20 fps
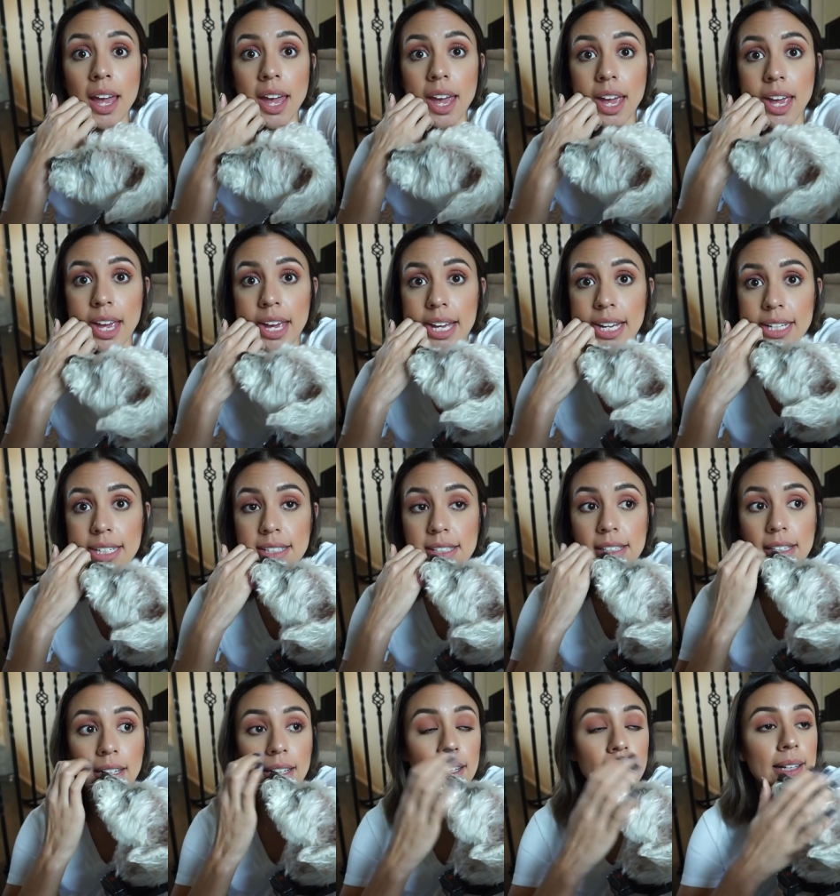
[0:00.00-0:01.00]
And
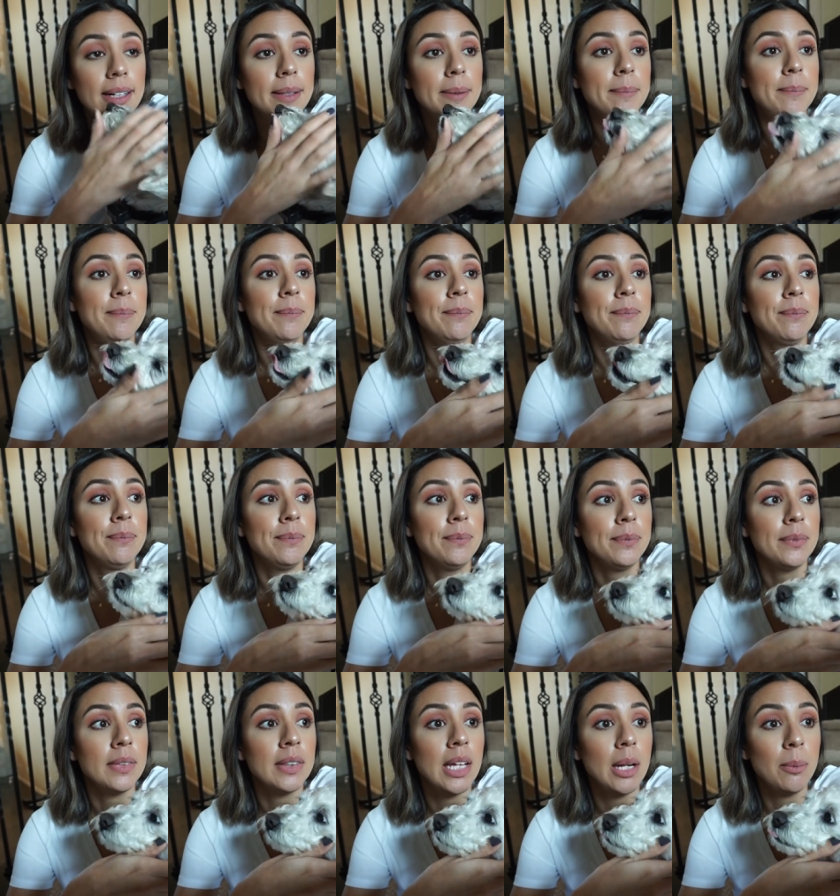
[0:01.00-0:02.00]
um,
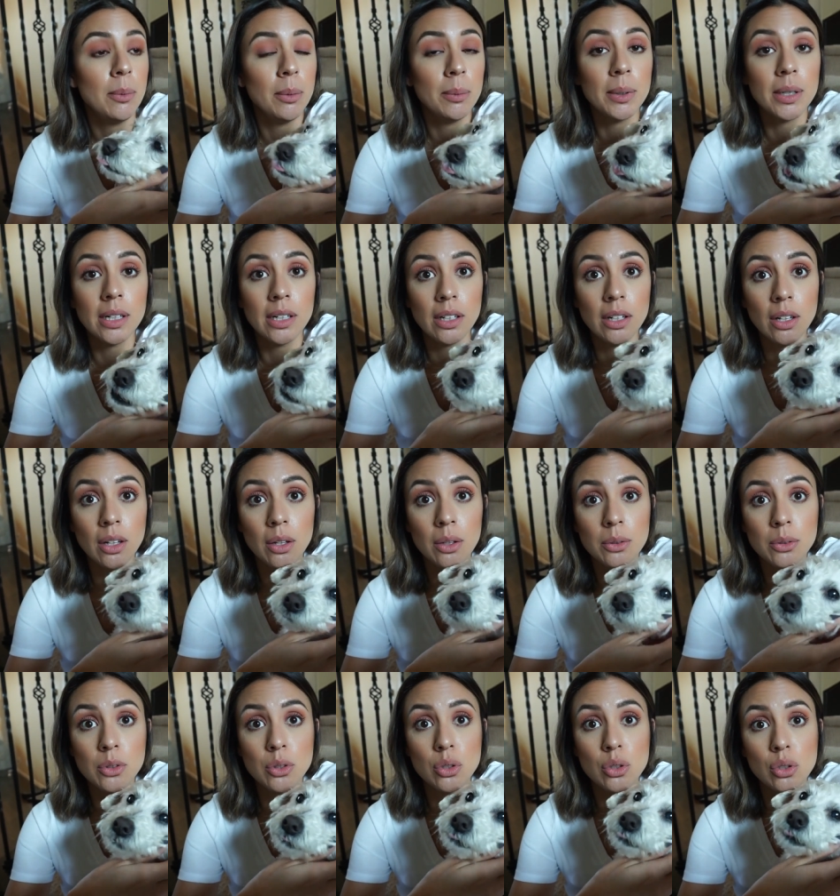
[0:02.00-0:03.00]
then we were gonna
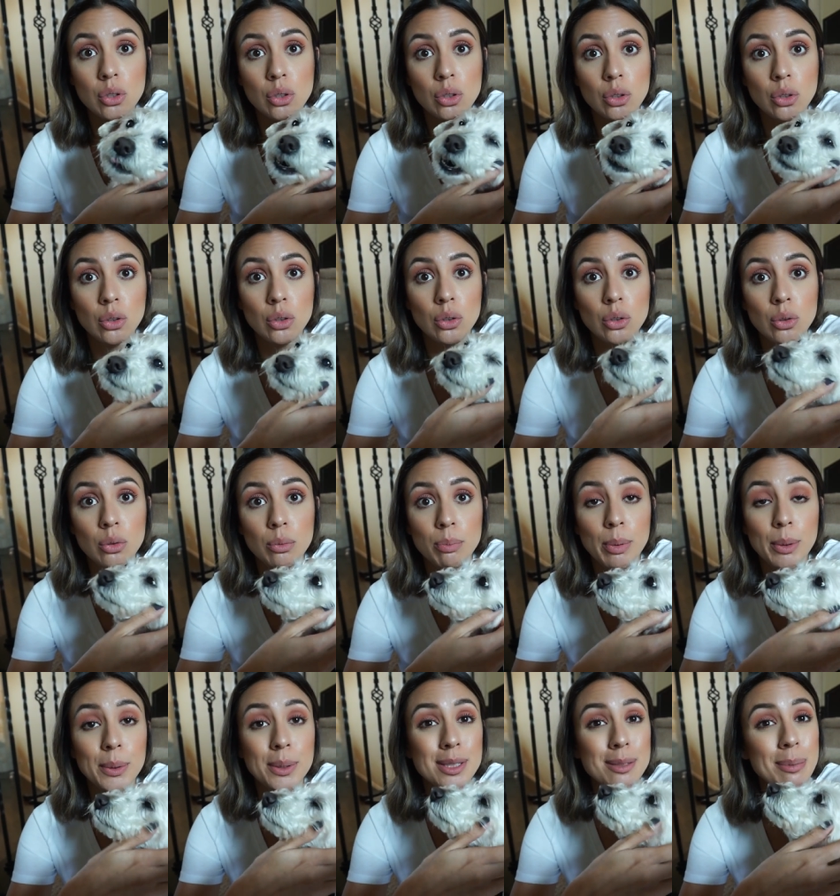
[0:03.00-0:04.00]
go to
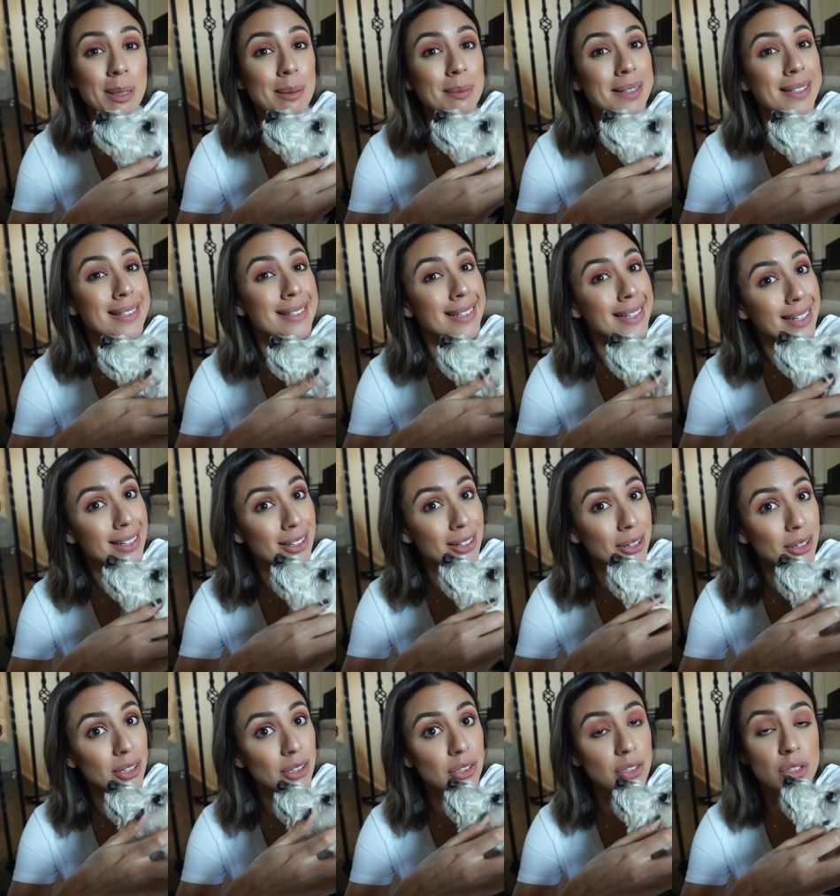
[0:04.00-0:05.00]
Bonus Baby
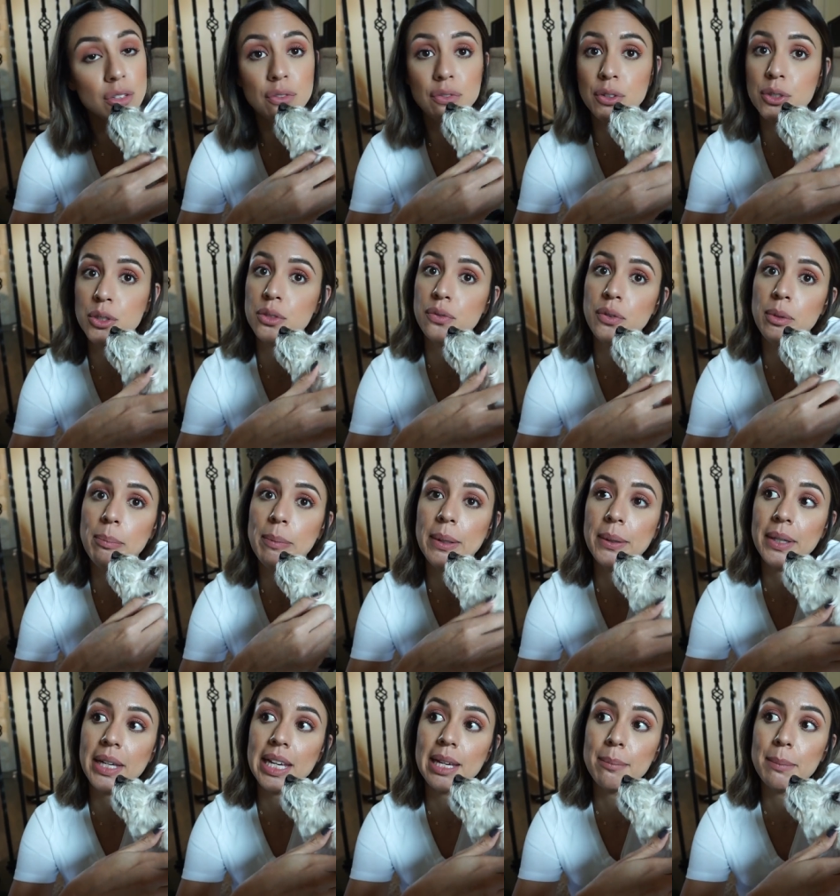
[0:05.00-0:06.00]
Senior's first football
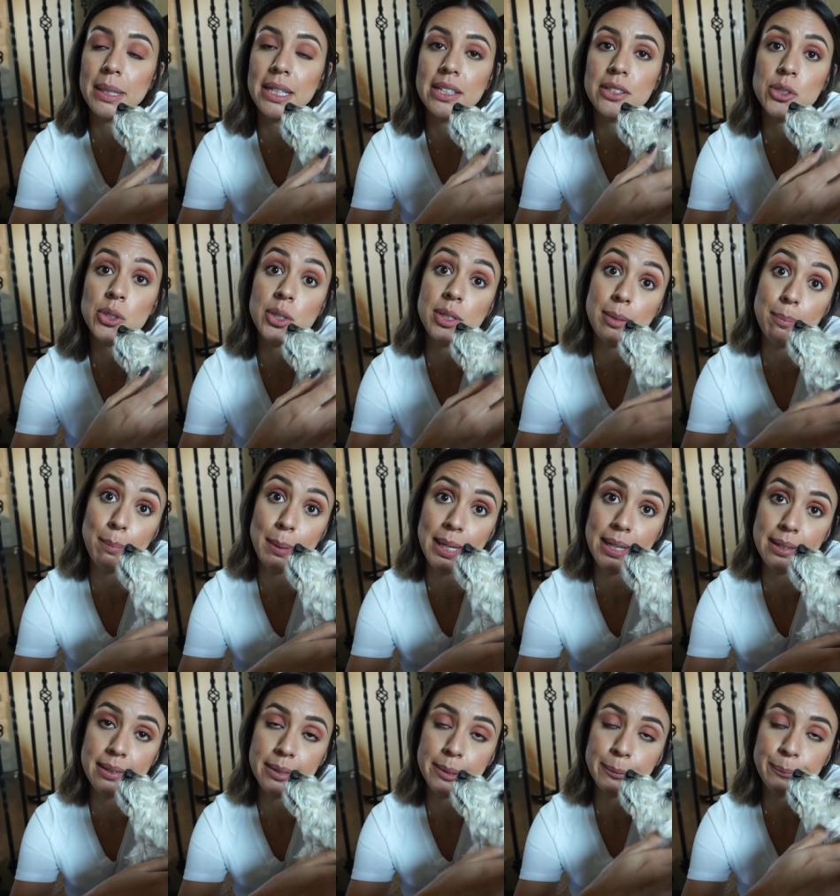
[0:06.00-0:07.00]
game because she's in
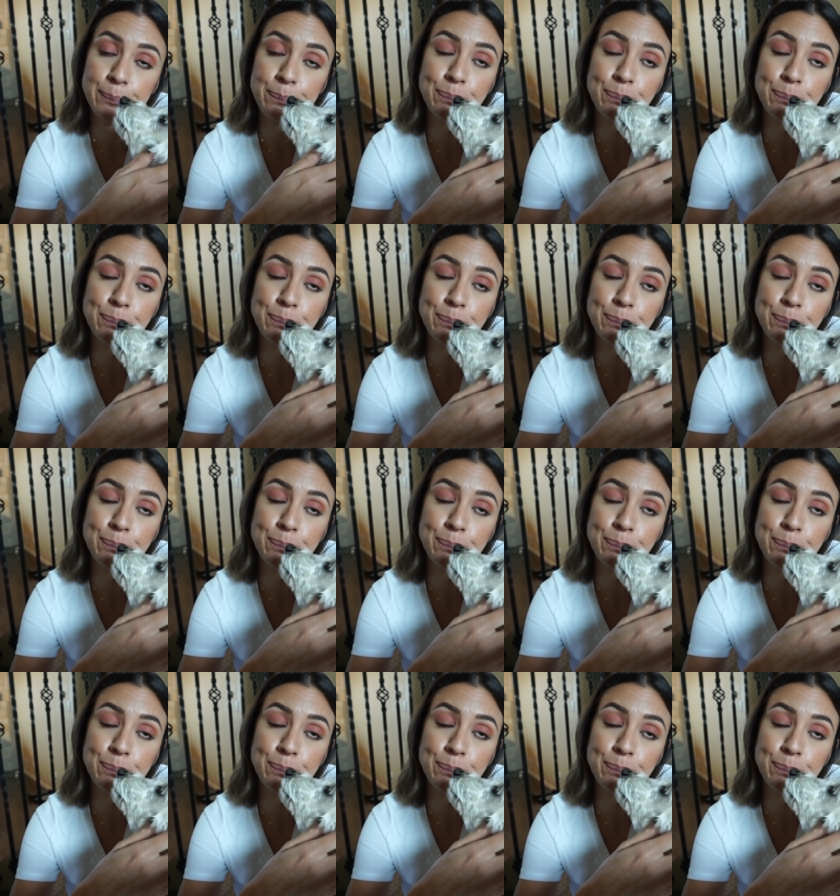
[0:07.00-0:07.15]
band.